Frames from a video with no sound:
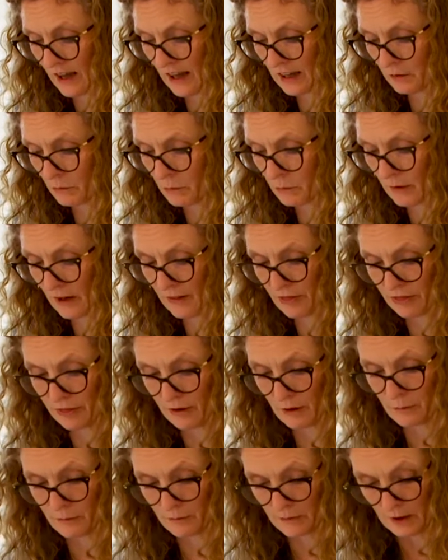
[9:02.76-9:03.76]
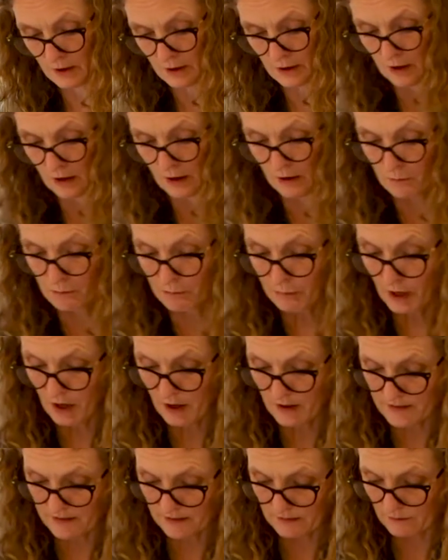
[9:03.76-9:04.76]
egg and bread them.
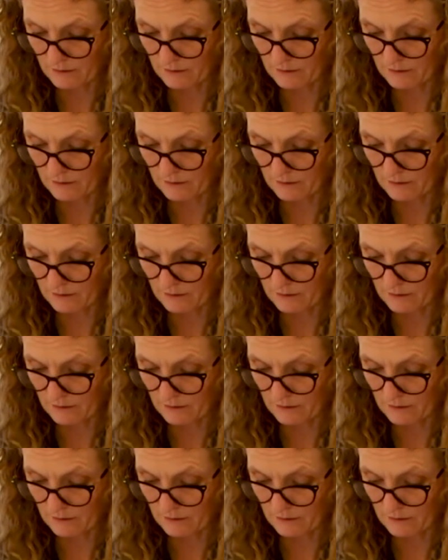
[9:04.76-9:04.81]
But,